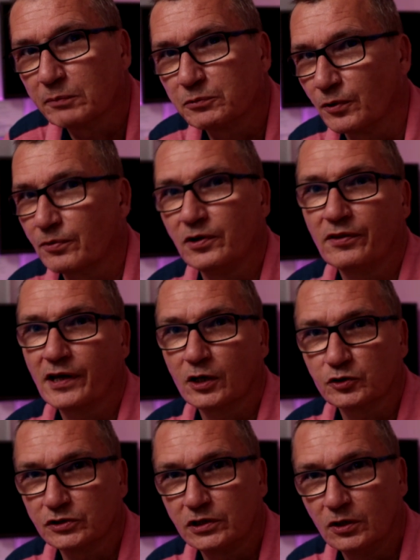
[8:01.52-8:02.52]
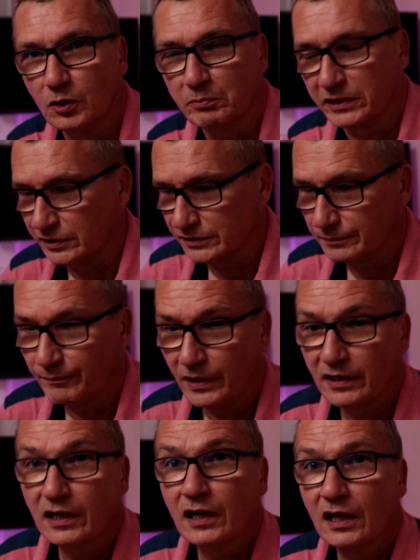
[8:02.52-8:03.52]
up to 3,000 kilometers.
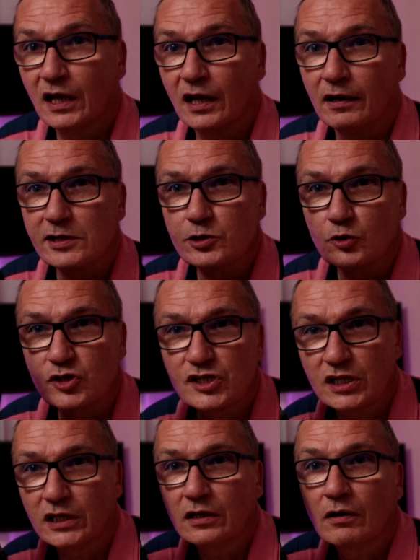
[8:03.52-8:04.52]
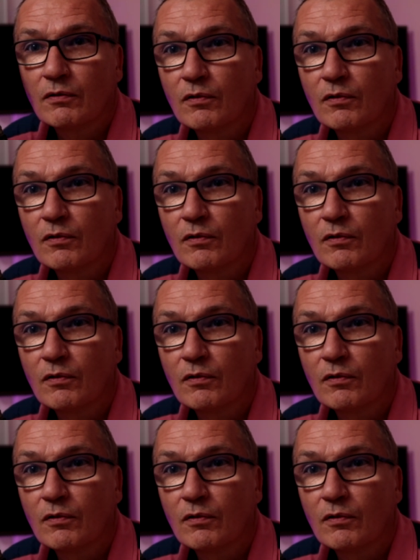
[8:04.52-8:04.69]
And as you see,